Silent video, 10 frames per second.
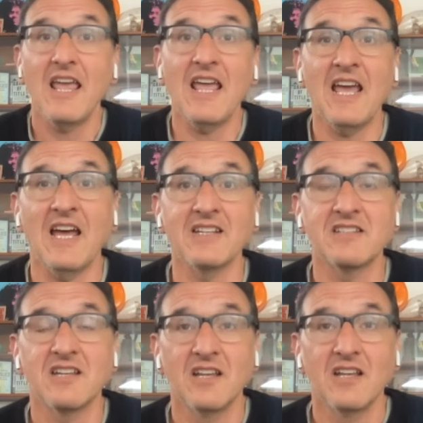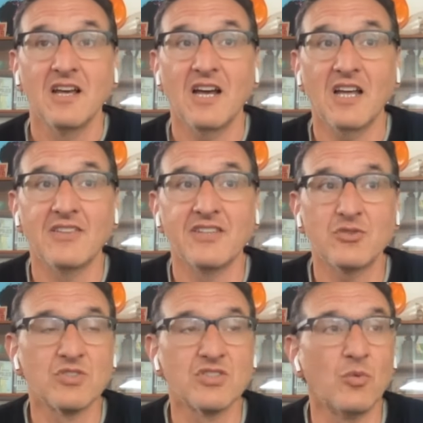and uh,
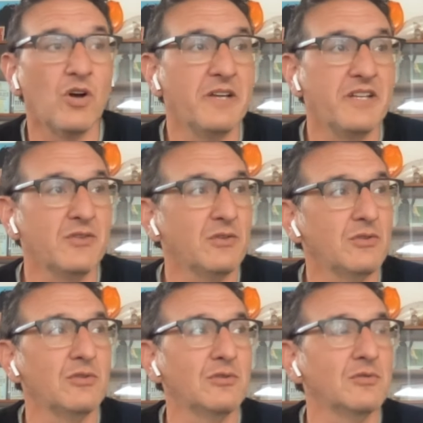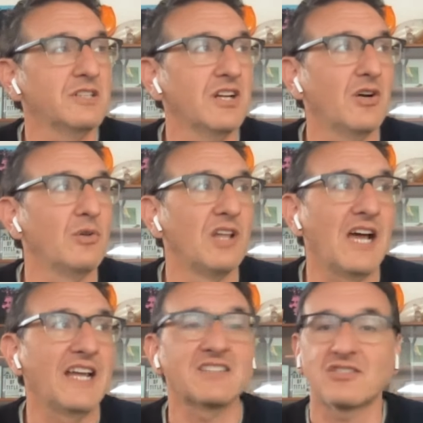this was a woman who you know
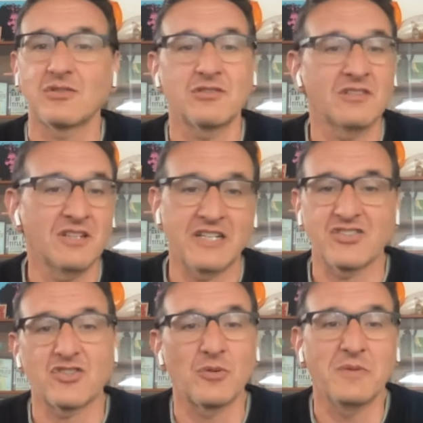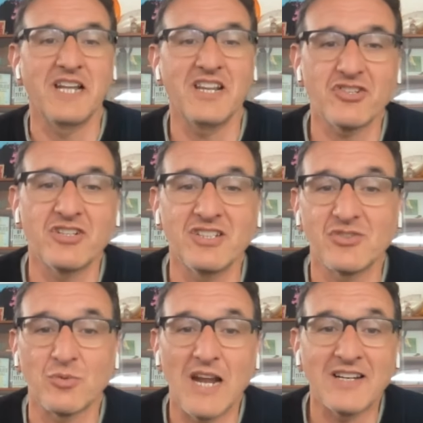liked certain
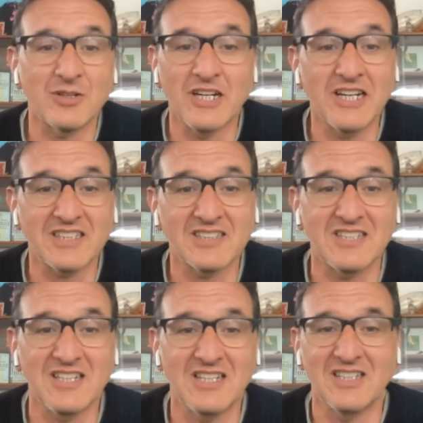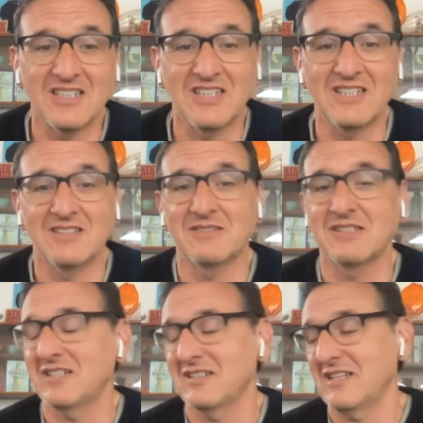exterminationist rhetoric uh, uh,
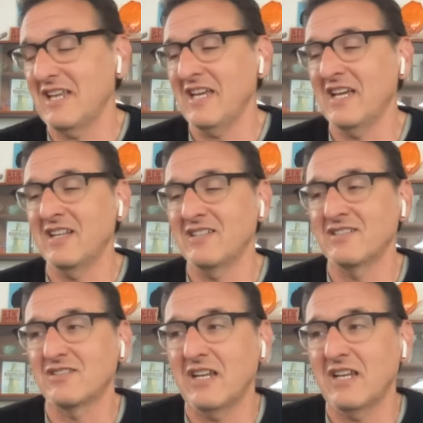and